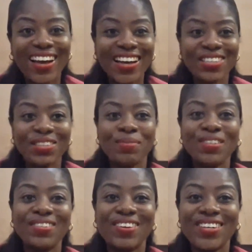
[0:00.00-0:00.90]
Hi
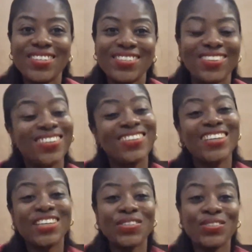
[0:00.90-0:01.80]
superstars.
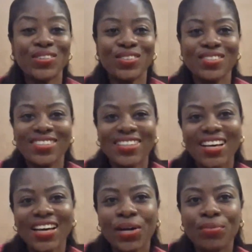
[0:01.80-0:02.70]
Okay, so
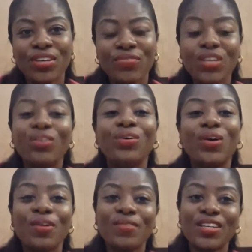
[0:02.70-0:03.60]
today I'll be giving you
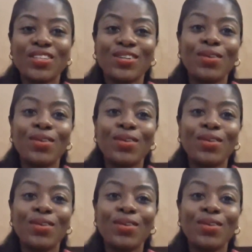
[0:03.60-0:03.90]
updates